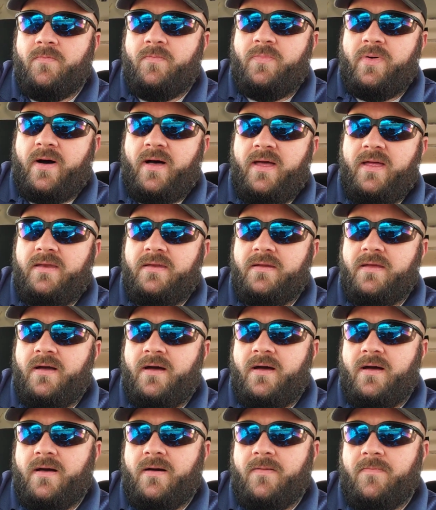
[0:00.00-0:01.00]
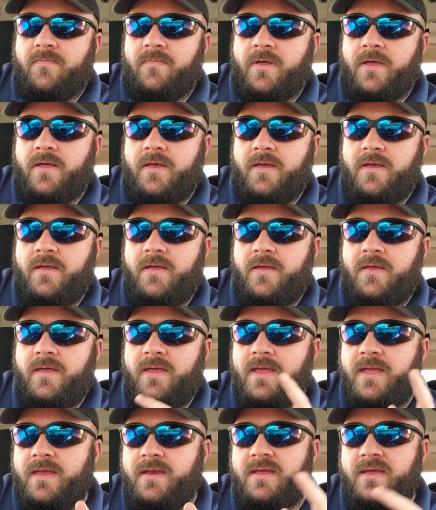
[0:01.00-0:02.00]
but um,
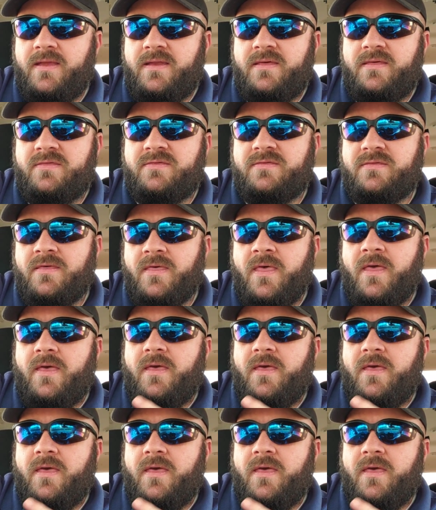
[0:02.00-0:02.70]
it, it is.